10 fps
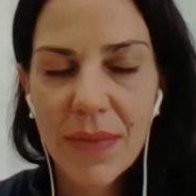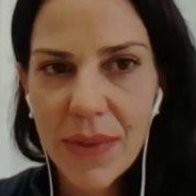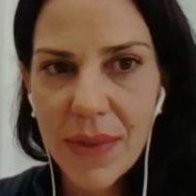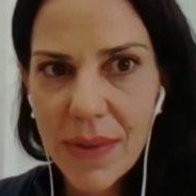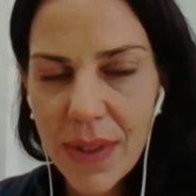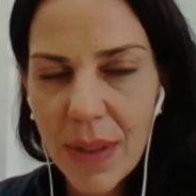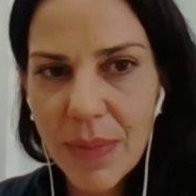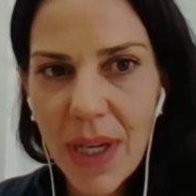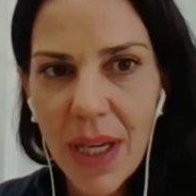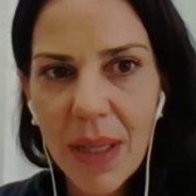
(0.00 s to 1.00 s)

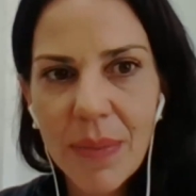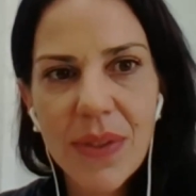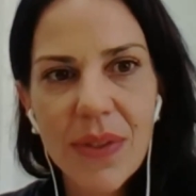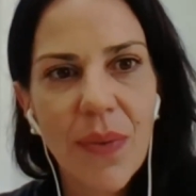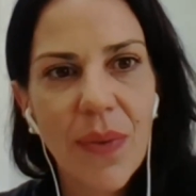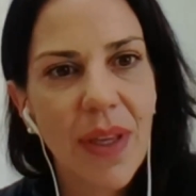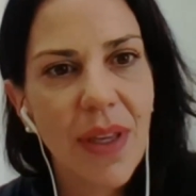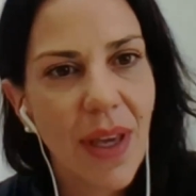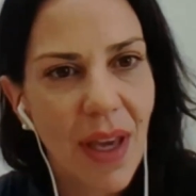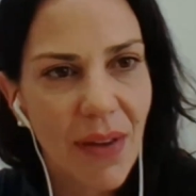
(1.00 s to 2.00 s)
sometimes
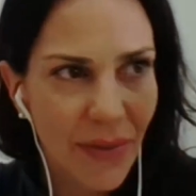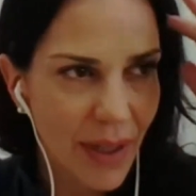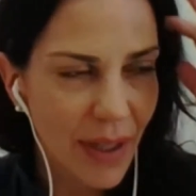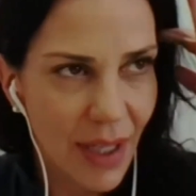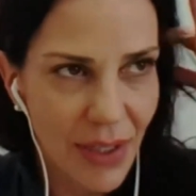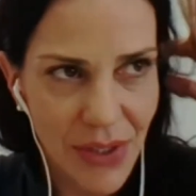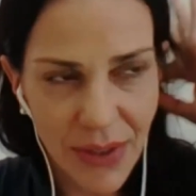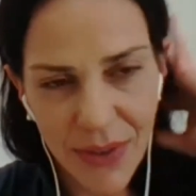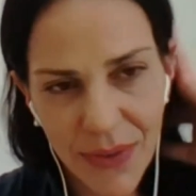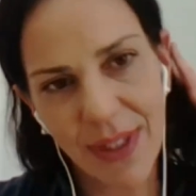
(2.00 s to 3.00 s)
we have
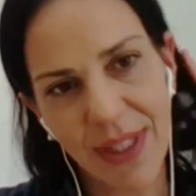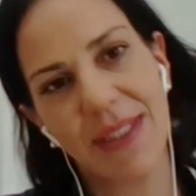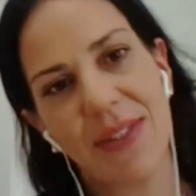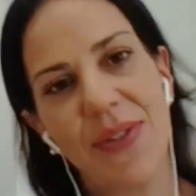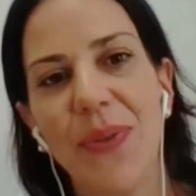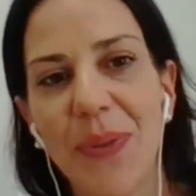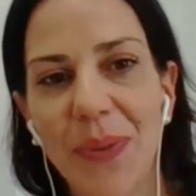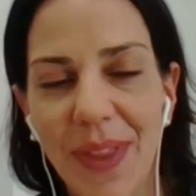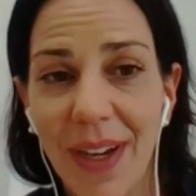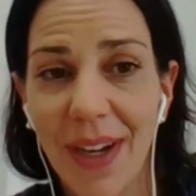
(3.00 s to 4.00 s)
issues related
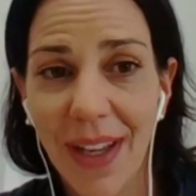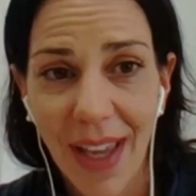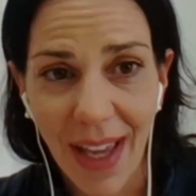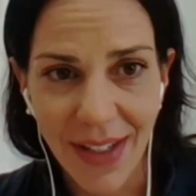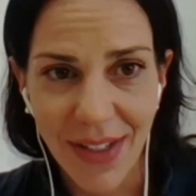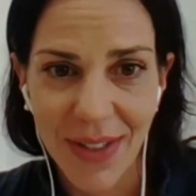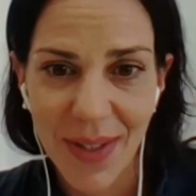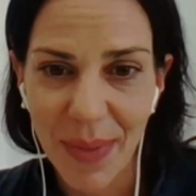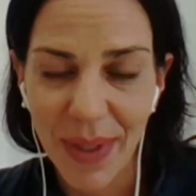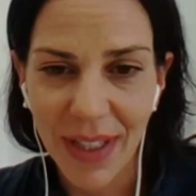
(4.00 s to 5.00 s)
to their
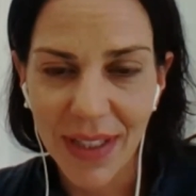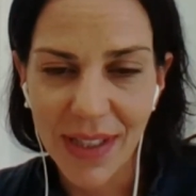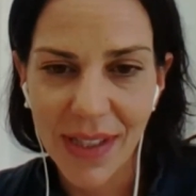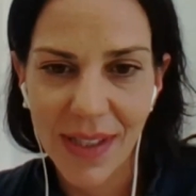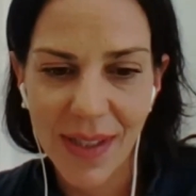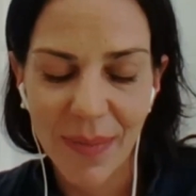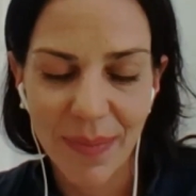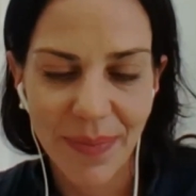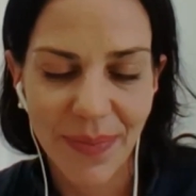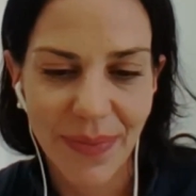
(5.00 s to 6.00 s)
ages because
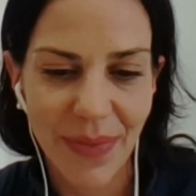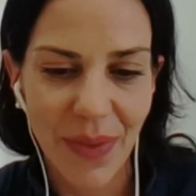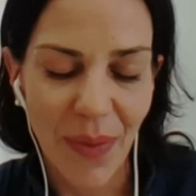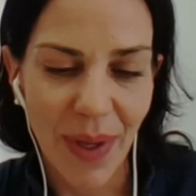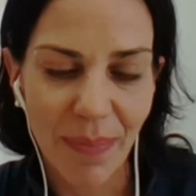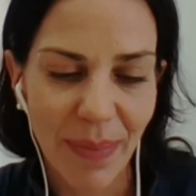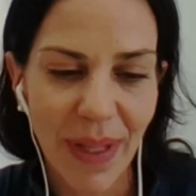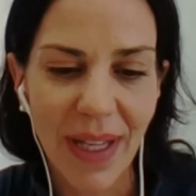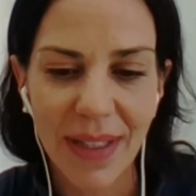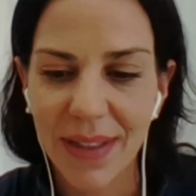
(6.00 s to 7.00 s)
we
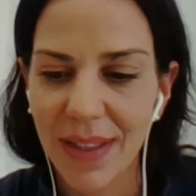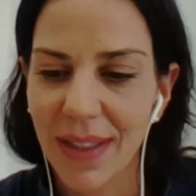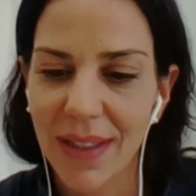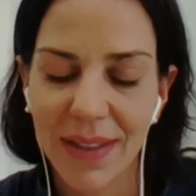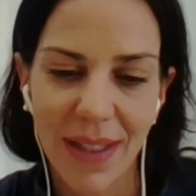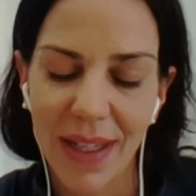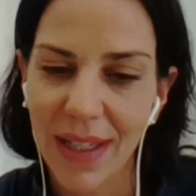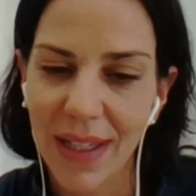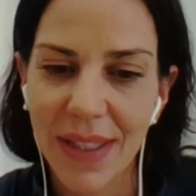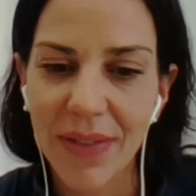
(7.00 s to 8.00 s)
plan like
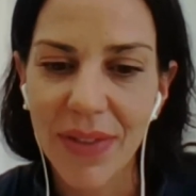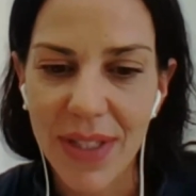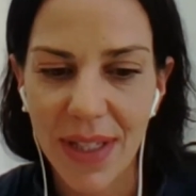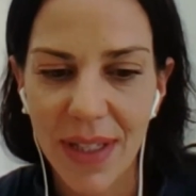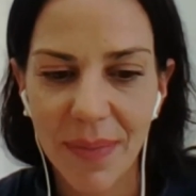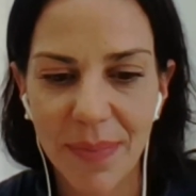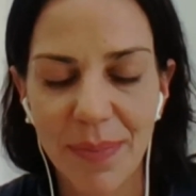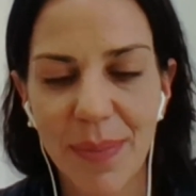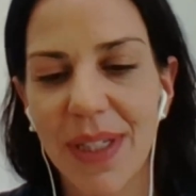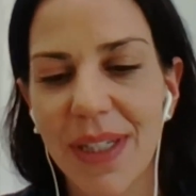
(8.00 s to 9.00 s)
an activity,
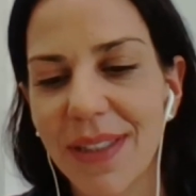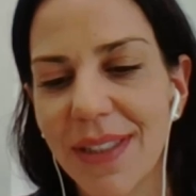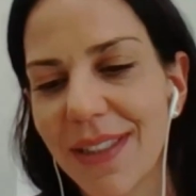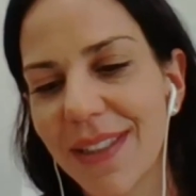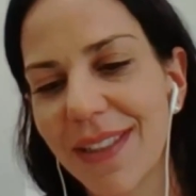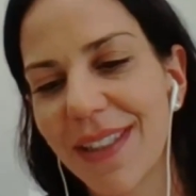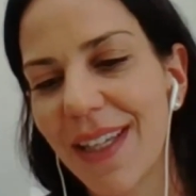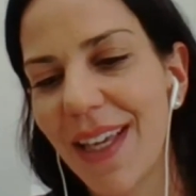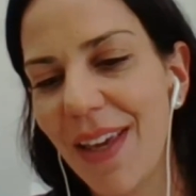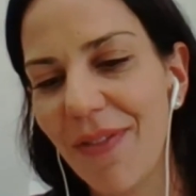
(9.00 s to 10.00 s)
but
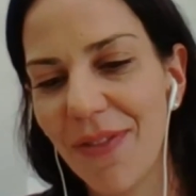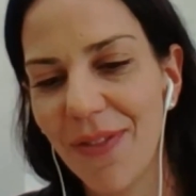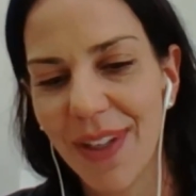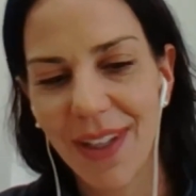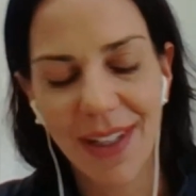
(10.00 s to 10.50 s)
if